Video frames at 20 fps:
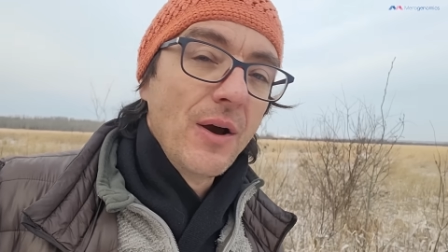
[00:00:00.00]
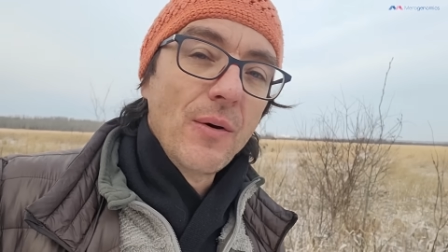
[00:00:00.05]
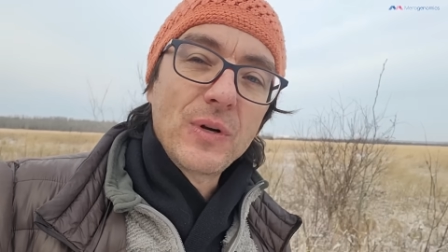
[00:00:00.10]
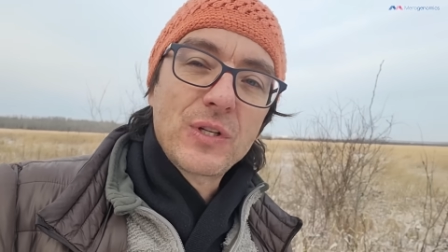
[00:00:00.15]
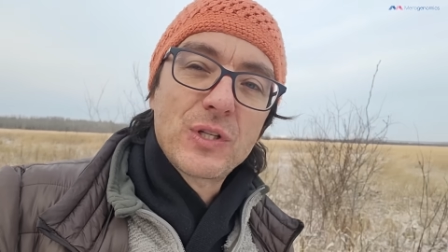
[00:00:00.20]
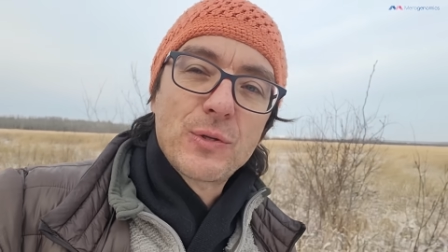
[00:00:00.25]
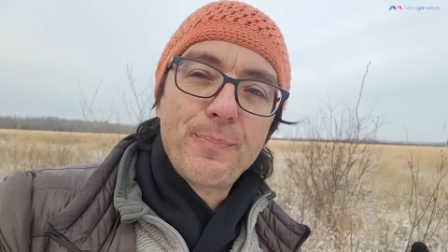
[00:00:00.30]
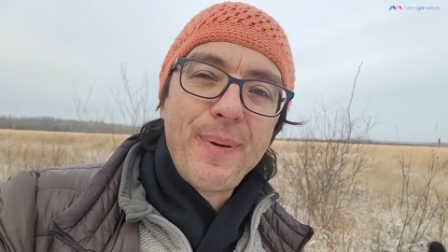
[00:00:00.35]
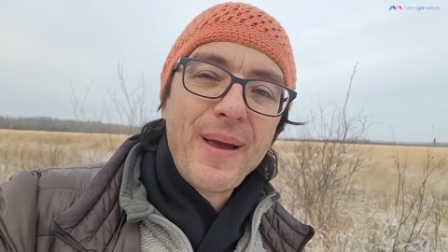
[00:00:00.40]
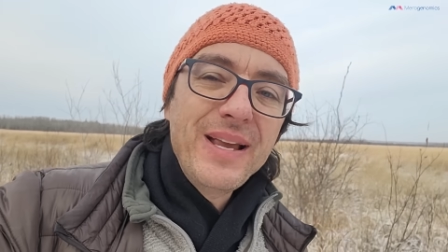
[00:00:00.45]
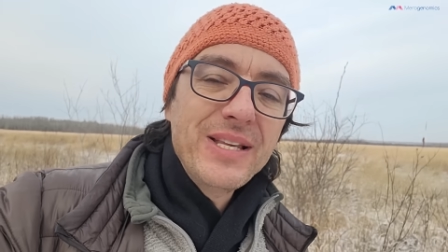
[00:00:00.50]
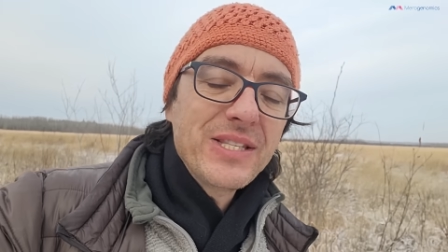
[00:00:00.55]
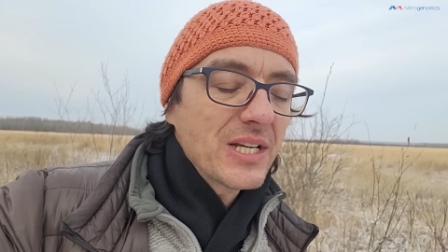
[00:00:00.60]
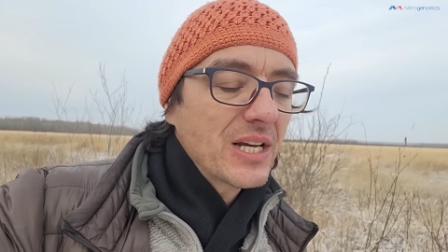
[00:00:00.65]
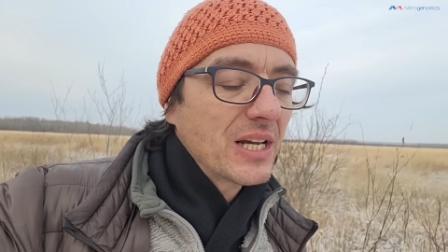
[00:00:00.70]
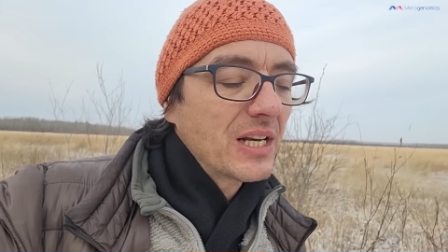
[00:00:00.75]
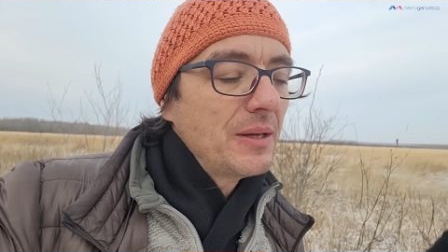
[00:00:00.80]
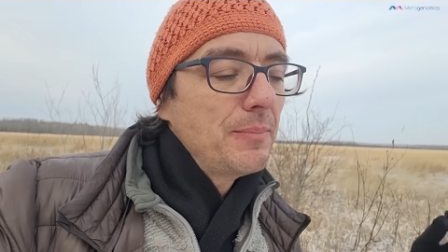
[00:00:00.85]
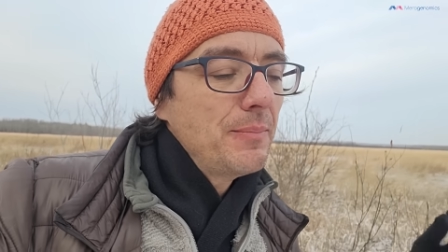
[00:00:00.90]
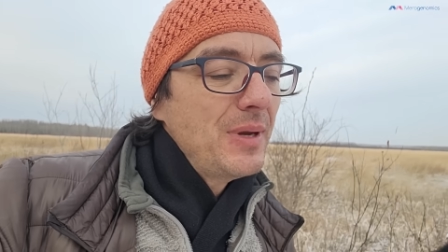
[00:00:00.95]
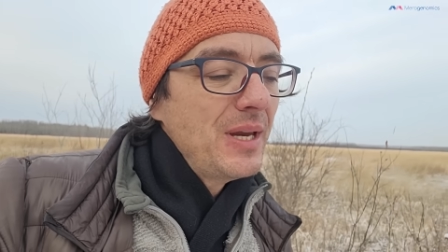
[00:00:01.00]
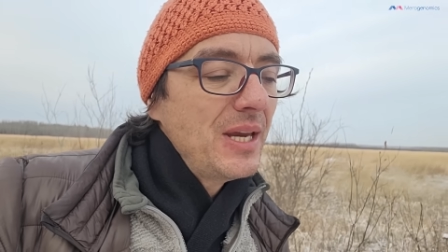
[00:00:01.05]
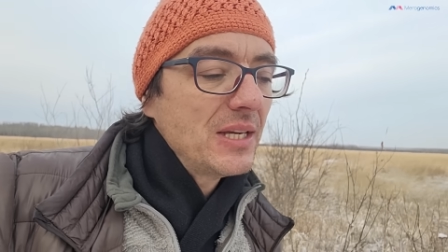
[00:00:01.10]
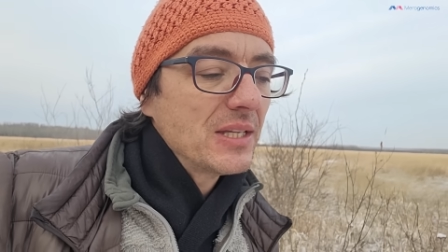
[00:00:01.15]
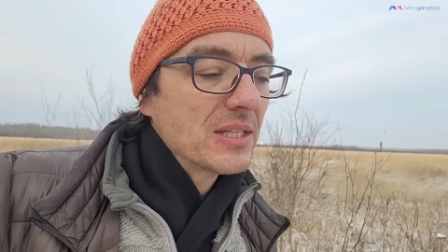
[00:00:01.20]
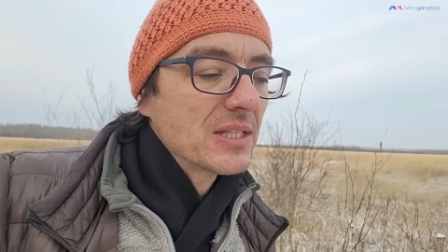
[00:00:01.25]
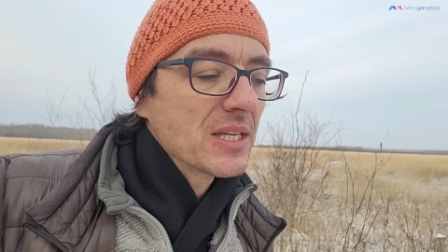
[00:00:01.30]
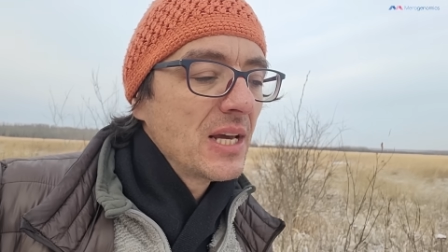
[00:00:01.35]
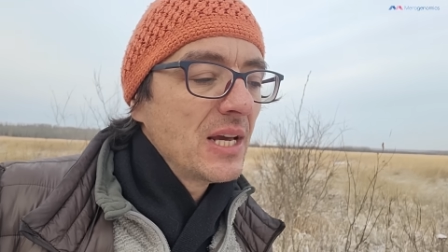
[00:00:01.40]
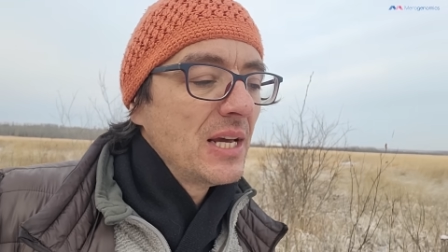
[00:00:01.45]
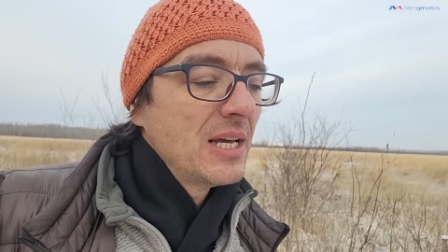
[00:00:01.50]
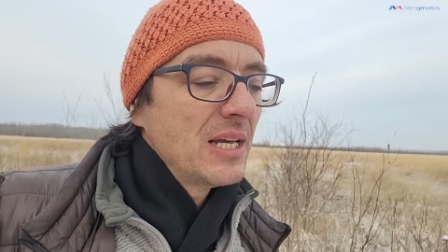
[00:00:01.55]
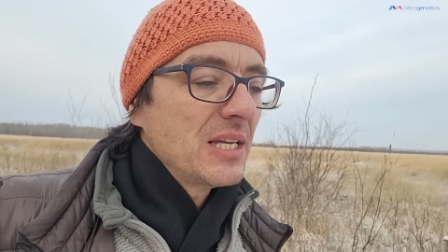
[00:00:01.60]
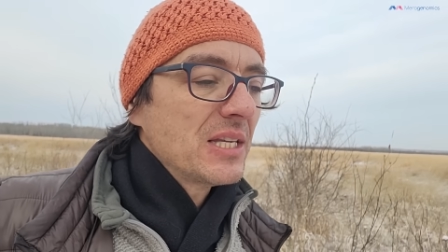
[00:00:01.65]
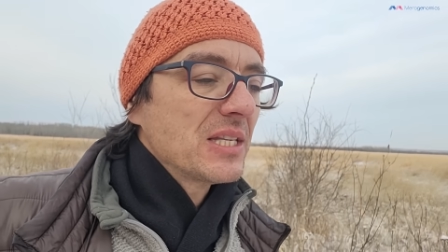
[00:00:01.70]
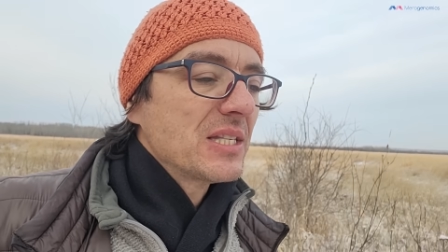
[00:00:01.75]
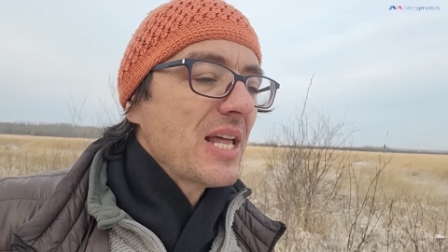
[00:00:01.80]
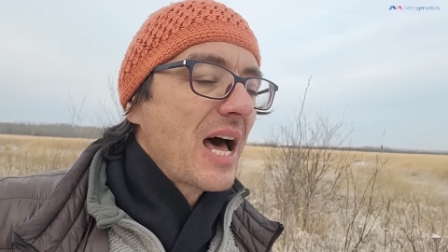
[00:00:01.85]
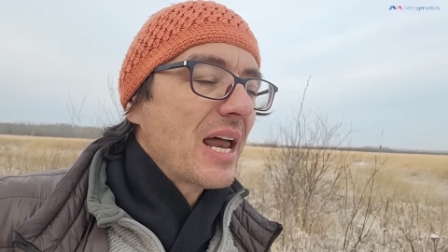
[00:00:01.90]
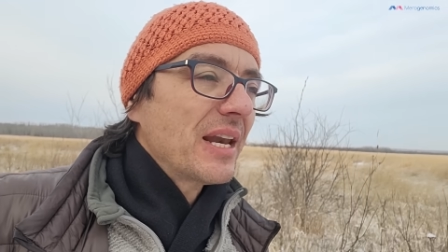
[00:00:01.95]
which basically means
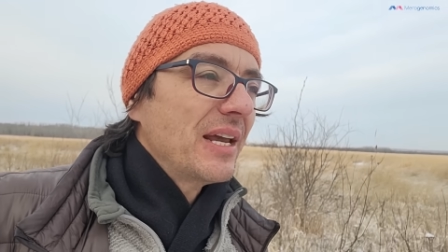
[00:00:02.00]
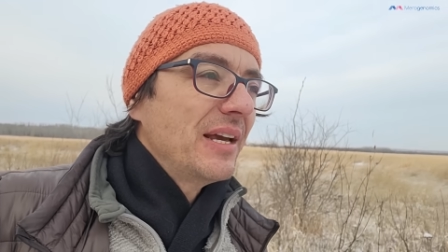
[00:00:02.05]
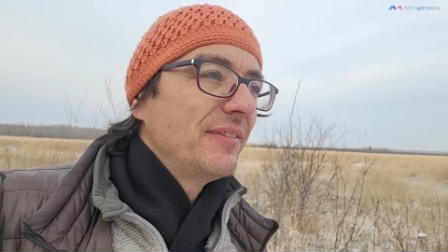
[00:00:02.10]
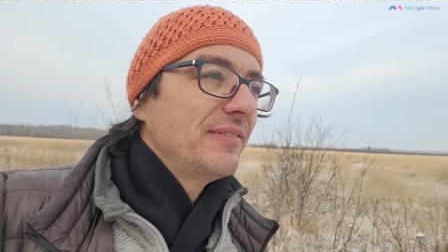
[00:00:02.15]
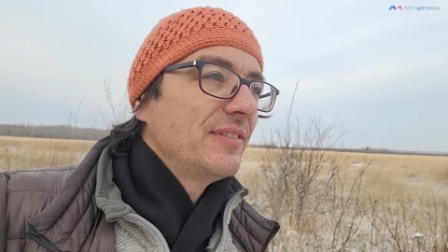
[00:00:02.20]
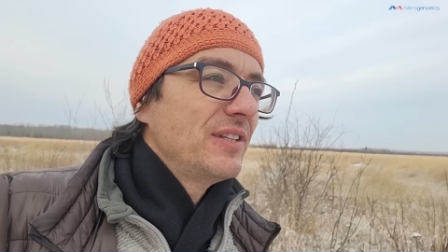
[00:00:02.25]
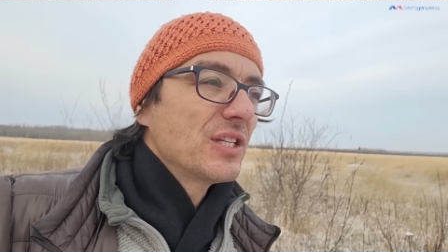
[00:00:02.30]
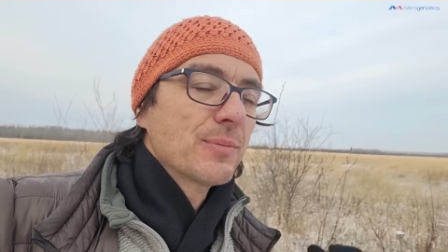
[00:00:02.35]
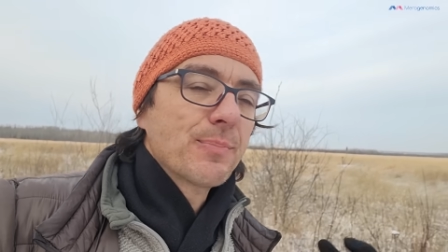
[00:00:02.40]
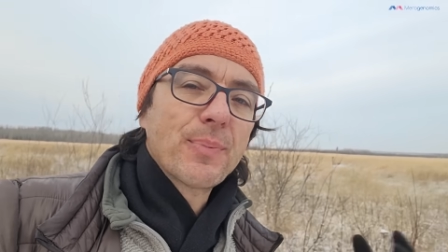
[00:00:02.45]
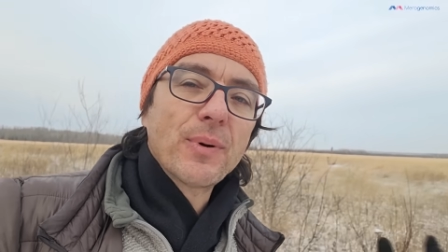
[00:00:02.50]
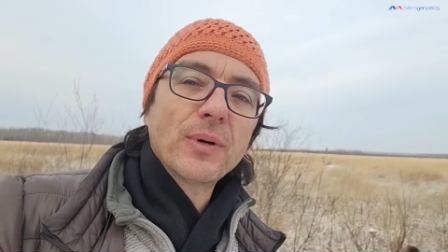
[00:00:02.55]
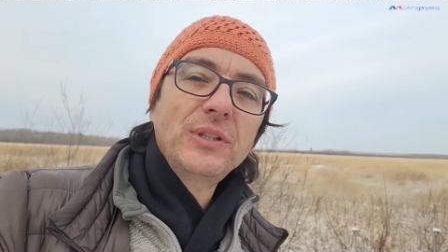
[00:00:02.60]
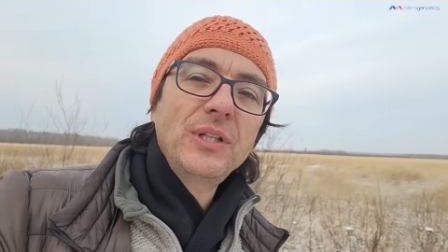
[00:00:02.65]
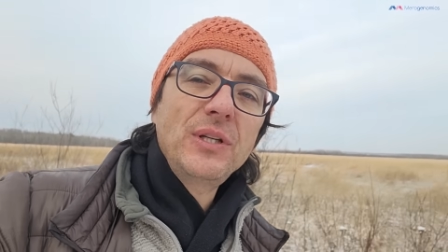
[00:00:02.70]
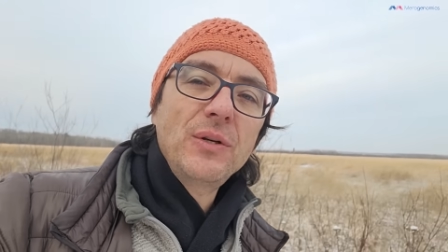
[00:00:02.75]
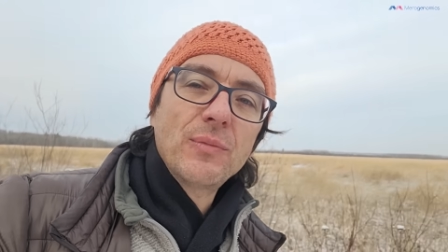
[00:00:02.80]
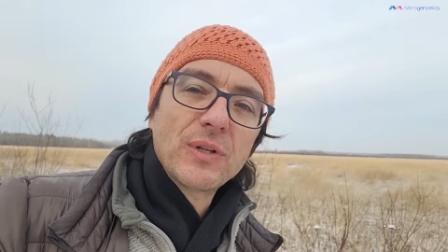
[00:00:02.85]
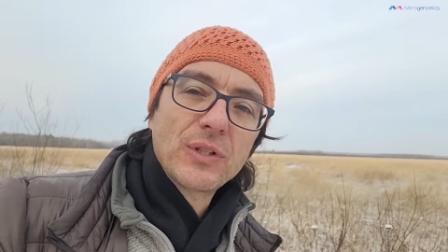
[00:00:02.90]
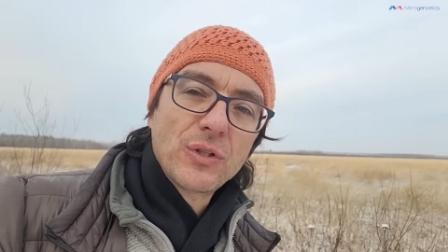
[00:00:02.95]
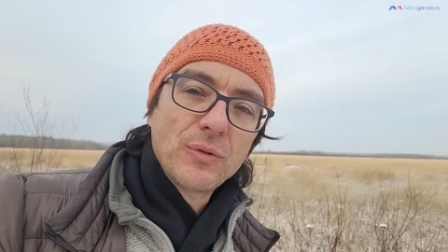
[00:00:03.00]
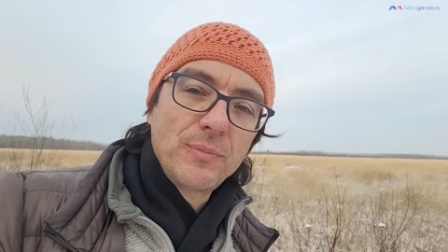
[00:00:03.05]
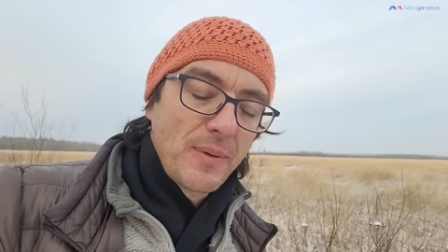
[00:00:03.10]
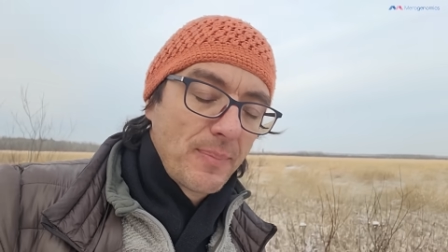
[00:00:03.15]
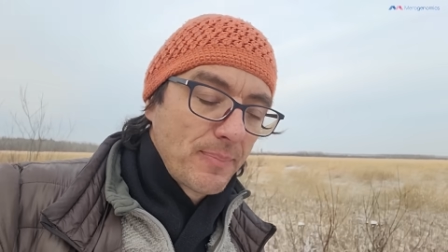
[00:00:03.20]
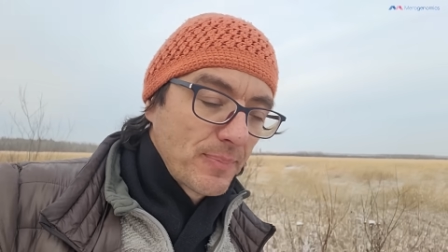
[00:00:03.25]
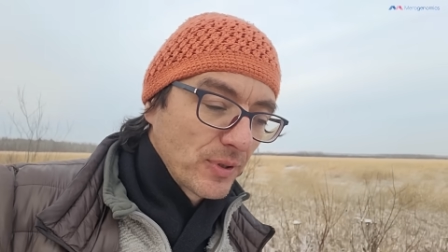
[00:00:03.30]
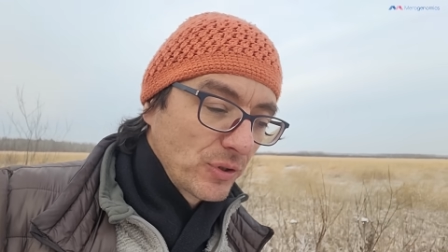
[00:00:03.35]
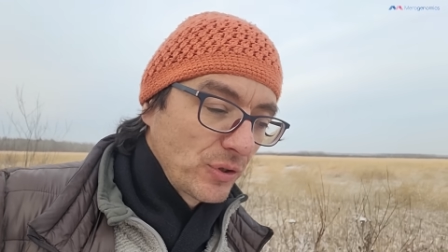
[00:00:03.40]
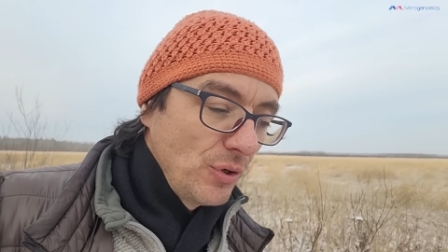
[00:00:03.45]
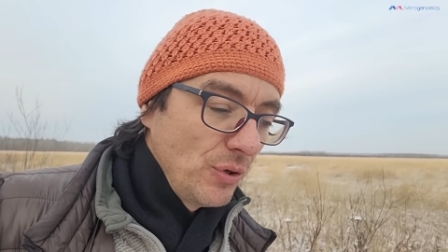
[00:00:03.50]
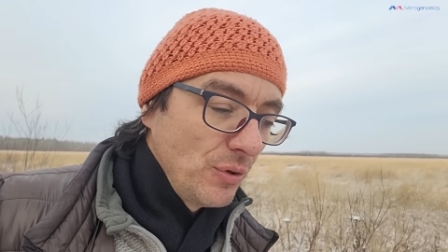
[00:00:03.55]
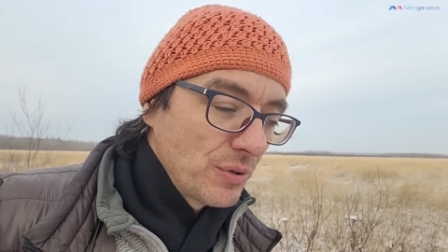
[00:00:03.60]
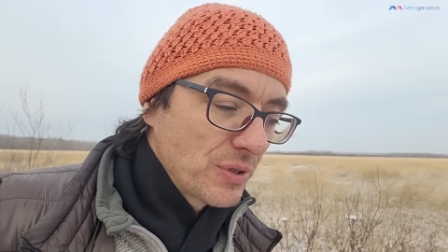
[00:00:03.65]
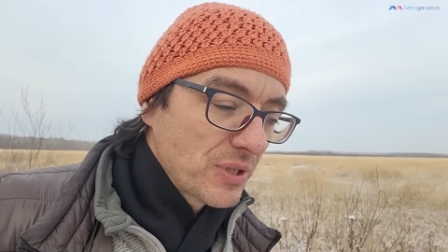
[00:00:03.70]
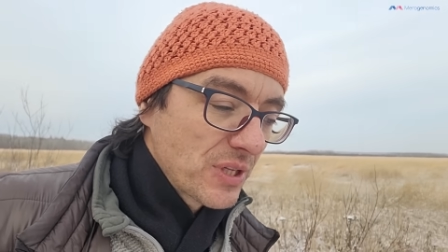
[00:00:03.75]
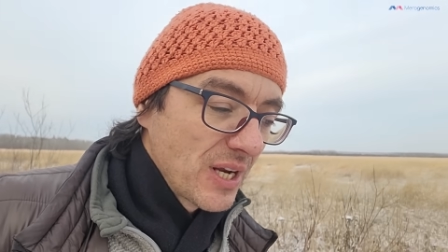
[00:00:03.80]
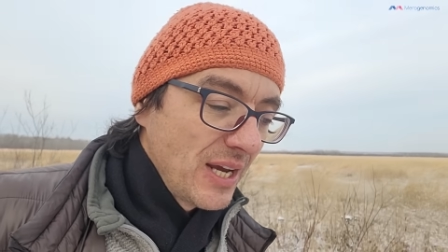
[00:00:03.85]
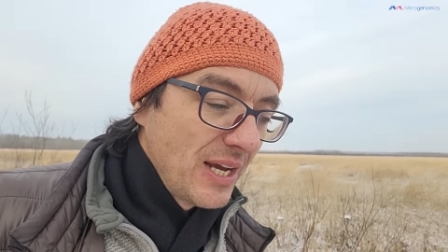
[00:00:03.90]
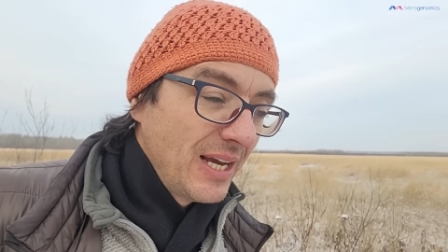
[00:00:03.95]
is that if this protein were to be
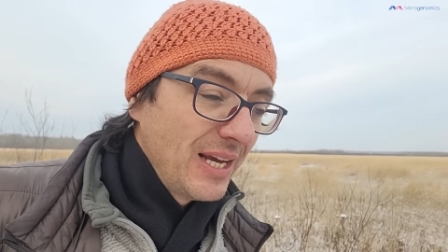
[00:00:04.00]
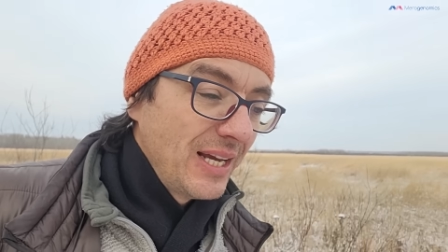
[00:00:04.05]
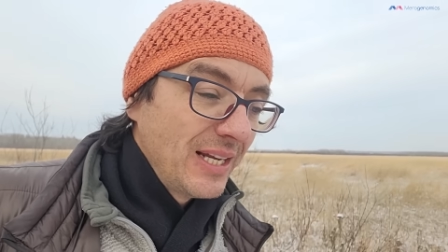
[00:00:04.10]
produced,